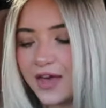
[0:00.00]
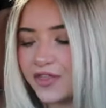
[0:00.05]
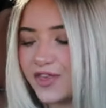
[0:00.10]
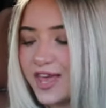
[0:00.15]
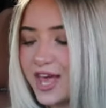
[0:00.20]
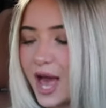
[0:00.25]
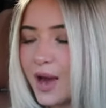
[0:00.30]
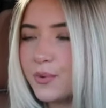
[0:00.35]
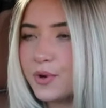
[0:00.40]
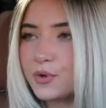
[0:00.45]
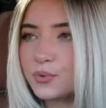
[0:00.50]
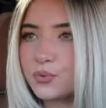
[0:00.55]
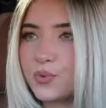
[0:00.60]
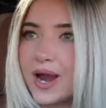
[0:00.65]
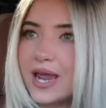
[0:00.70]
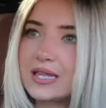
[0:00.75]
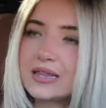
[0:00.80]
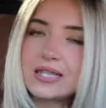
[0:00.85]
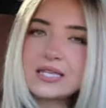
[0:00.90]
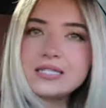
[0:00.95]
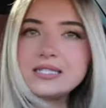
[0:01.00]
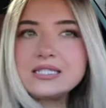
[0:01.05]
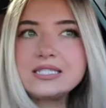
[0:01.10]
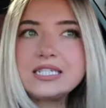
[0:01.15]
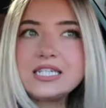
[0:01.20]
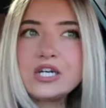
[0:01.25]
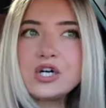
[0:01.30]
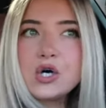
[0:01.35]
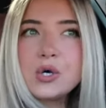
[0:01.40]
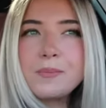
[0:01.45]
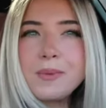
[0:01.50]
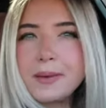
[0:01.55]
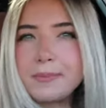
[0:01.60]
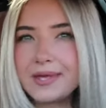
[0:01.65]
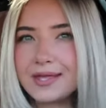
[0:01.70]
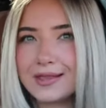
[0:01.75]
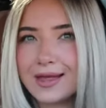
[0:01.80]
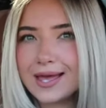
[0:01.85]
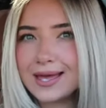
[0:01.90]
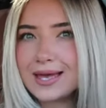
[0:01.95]
I think I would rate this deal
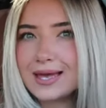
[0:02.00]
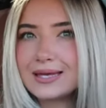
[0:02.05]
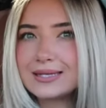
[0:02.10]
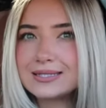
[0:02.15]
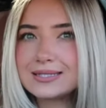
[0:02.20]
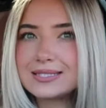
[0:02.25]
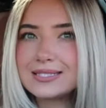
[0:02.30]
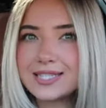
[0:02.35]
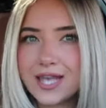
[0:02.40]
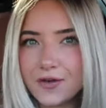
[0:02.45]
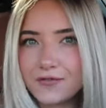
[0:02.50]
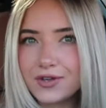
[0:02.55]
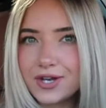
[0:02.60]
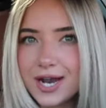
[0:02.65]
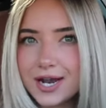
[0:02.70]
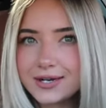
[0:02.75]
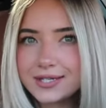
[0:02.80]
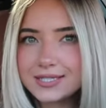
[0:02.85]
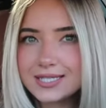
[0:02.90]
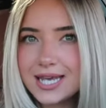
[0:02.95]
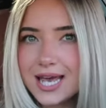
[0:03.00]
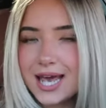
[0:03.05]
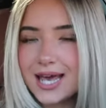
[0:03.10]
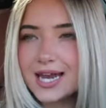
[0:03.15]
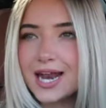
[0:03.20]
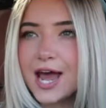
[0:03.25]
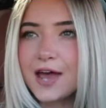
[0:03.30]
maybe like a 7 out of 10.